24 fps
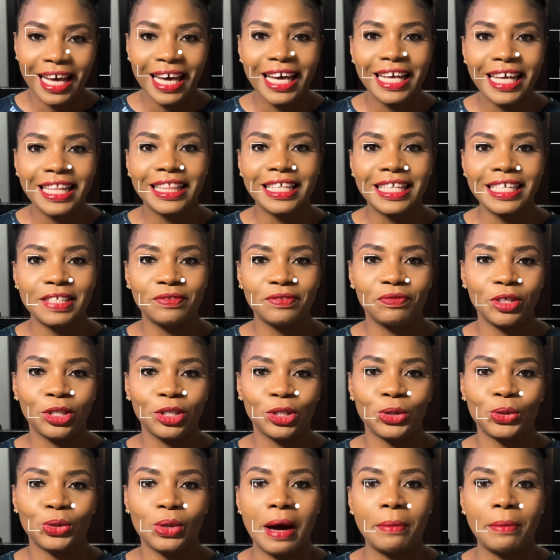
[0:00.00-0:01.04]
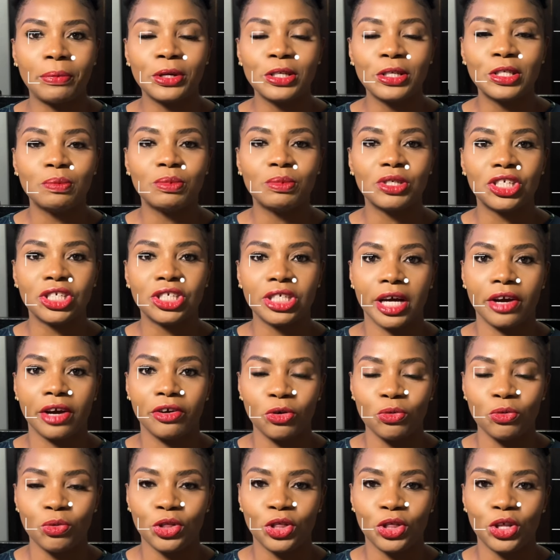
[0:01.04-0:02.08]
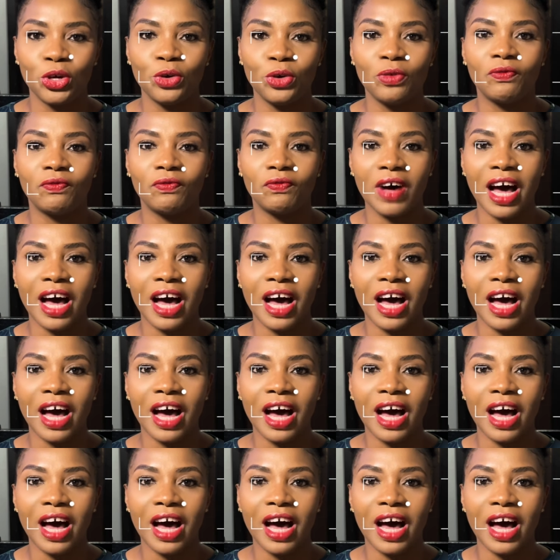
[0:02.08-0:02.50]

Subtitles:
In this video, I'm going to be sharing with you